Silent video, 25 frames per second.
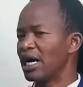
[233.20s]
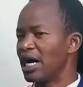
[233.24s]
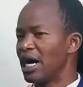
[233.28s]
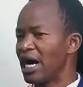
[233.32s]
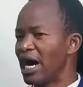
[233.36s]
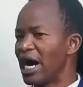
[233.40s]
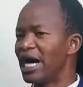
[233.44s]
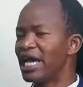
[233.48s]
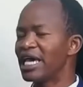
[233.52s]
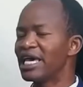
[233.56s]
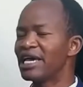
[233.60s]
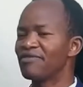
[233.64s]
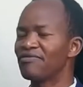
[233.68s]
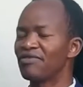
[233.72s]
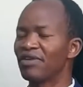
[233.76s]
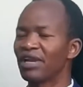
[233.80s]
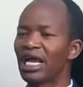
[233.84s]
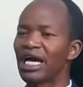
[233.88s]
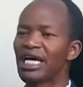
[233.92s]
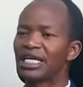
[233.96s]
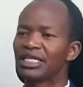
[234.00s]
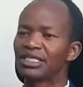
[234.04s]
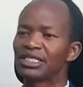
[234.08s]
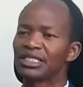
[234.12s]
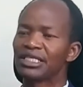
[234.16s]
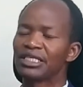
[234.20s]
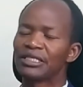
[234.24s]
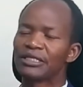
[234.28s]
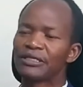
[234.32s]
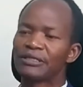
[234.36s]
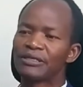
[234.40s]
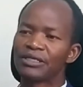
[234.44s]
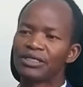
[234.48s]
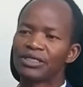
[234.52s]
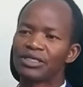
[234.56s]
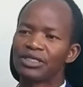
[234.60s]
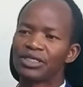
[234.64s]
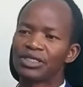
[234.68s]
I have learned
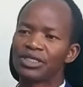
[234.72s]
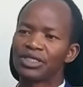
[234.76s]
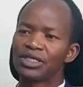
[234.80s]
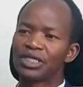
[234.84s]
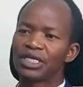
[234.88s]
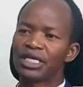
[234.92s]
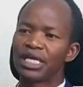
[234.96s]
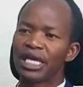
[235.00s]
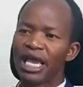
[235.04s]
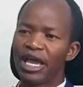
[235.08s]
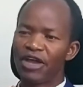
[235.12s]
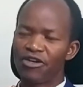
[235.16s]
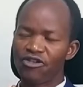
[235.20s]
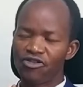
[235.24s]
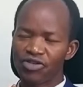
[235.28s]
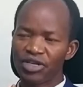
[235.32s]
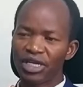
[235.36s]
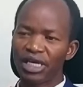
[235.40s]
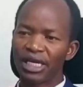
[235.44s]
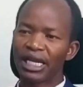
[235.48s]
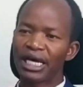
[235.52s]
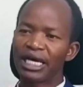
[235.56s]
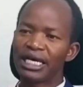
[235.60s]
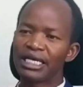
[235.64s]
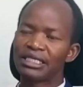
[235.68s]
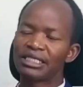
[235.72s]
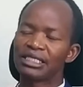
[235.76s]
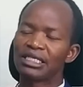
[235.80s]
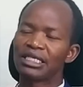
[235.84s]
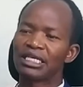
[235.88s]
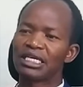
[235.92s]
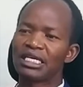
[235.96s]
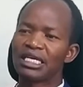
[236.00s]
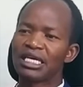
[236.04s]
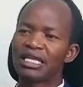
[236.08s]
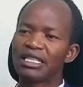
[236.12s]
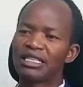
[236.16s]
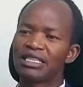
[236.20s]
and realized
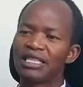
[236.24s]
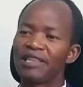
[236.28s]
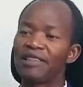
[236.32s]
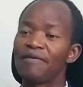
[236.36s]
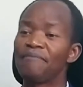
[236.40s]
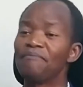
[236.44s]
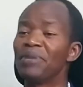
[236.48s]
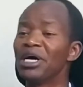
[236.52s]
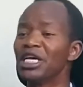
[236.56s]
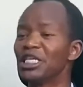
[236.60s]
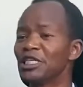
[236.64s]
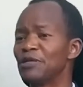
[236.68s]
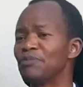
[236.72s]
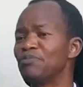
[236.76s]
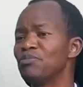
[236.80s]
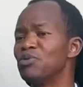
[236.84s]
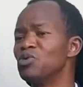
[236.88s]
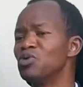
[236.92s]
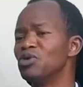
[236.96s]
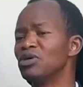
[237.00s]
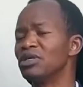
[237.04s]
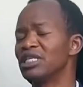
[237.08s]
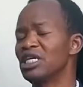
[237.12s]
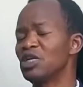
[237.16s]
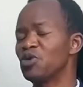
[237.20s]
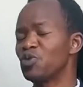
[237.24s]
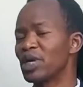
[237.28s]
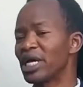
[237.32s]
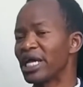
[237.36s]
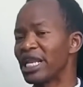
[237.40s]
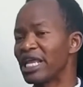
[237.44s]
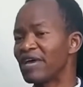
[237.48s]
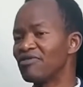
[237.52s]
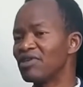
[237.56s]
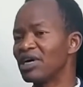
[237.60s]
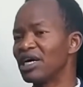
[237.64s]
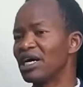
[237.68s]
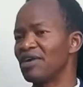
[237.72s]
that the best pull that we can
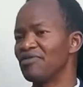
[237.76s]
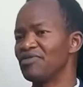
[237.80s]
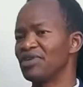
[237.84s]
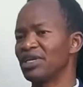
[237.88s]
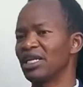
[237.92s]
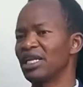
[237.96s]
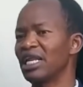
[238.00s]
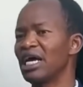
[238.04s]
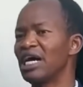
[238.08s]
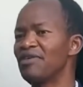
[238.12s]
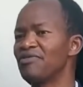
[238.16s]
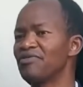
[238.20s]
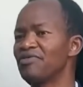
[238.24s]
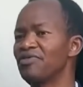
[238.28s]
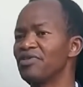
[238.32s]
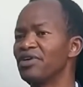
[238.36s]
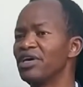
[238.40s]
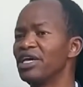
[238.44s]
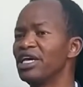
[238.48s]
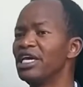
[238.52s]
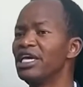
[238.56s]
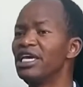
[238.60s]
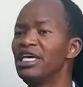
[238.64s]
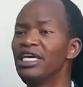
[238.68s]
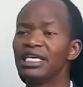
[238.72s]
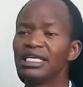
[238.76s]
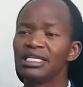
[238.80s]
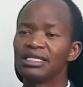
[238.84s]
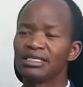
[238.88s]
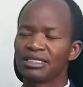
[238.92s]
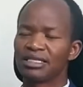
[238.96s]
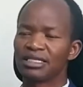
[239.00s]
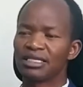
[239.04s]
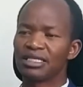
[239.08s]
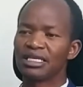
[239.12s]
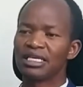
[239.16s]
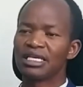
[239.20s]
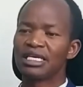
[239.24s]
ever have in life
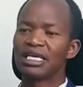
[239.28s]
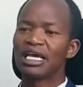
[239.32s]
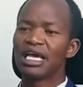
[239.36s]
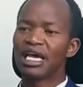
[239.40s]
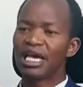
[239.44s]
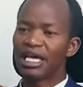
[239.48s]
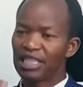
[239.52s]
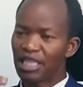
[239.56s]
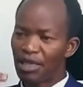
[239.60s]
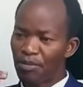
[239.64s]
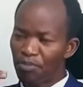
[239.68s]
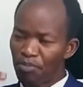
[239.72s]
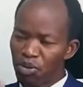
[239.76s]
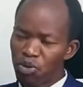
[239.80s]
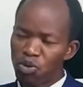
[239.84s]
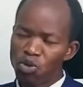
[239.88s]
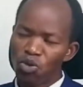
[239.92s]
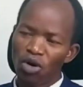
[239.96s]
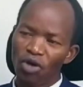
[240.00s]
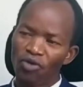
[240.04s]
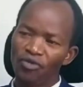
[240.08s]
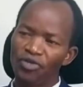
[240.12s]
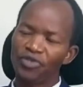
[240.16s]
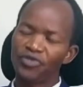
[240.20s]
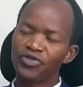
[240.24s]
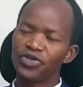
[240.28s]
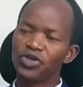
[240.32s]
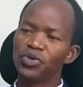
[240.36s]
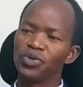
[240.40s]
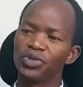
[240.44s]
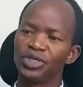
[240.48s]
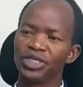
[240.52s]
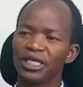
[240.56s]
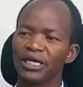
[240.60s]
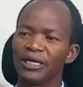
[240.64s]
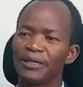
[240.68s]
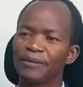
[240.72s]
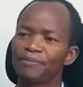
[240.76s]
is the pull of the
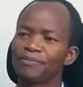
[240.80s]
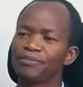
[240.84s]
future.